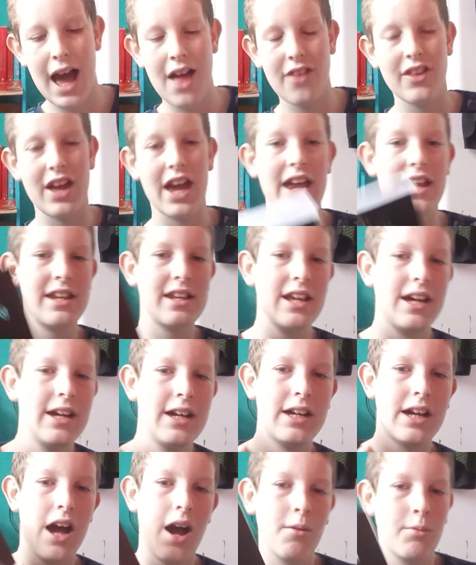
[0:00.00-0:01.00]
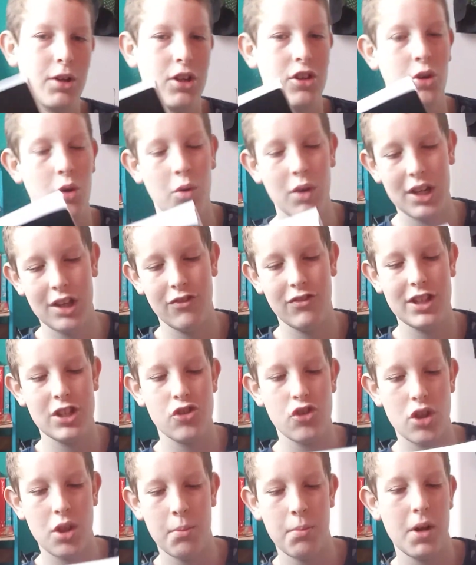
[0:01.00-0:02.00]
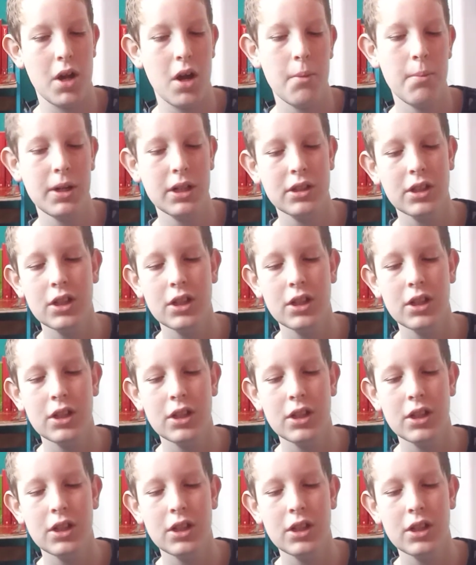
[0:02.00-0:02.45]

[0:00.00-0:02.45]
And then I'm going to quickly read you the blurb.